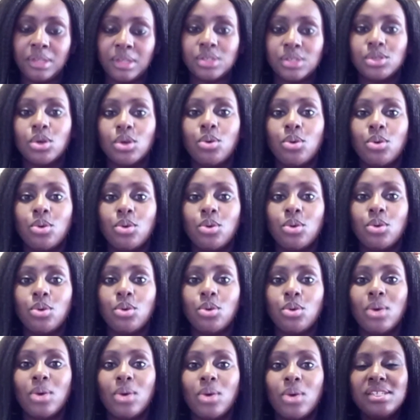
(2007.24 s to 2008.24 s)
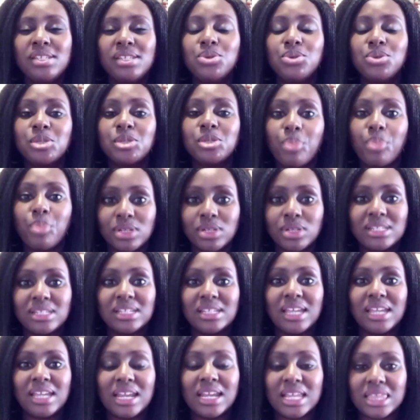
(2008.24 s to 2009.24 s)
So once you spot
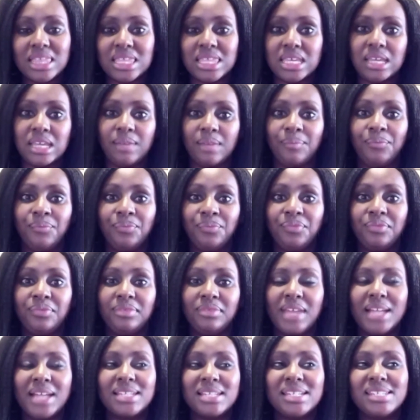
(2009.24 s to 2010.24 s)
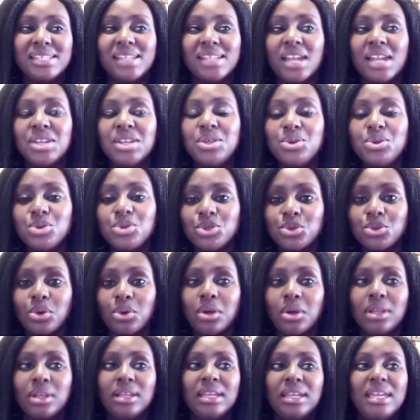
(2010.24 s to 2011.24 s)
anything that is
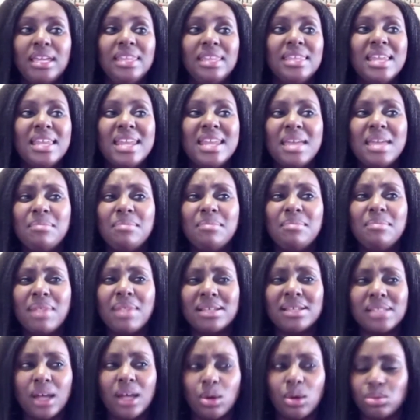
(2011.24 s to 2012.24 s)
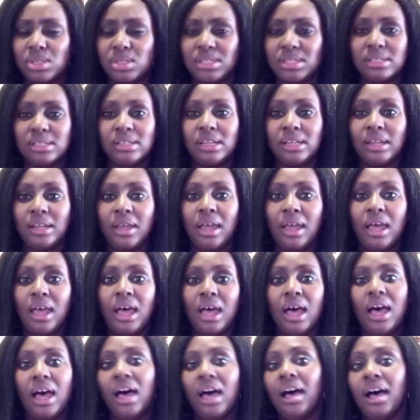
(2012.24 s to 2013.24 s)
unusual in the neighbor's house,
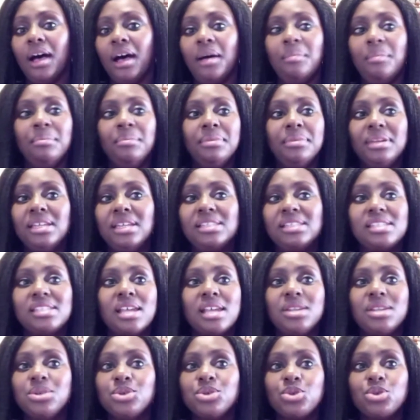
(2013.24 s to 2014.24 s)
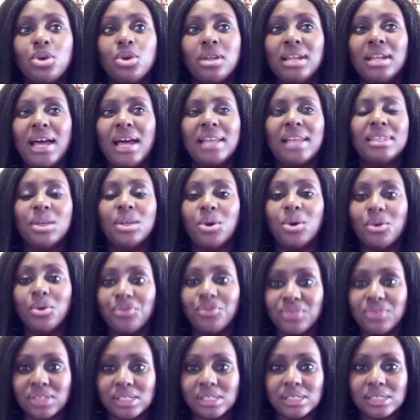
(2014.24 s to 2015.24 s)
it's unusual at the
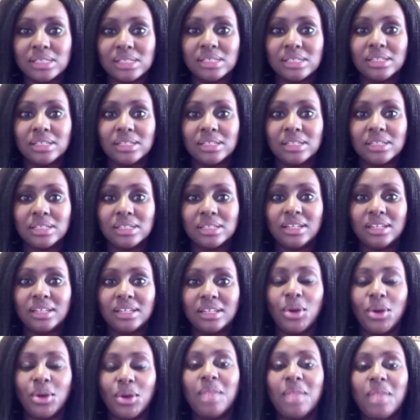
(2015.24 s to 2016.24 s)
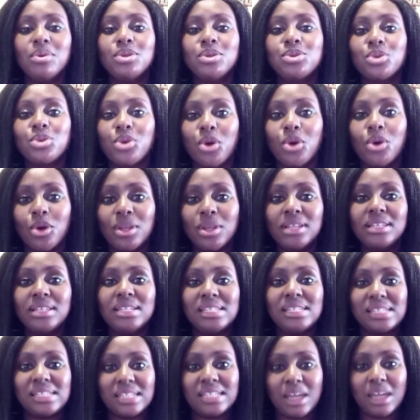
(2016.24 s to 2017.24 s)
office, you're able to call
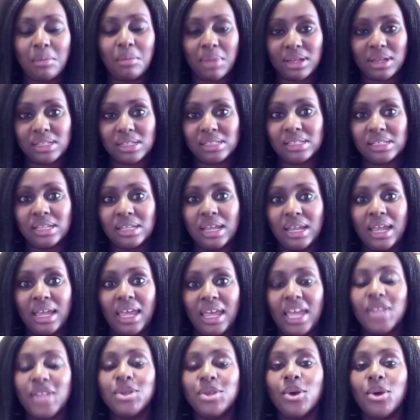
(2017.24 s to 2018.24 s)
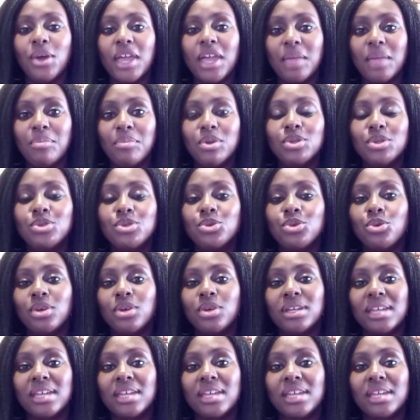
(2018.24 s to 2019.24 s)
these numbers and you're able
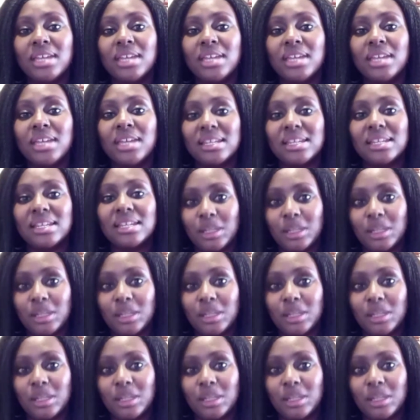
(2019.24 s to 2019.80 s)
to get help.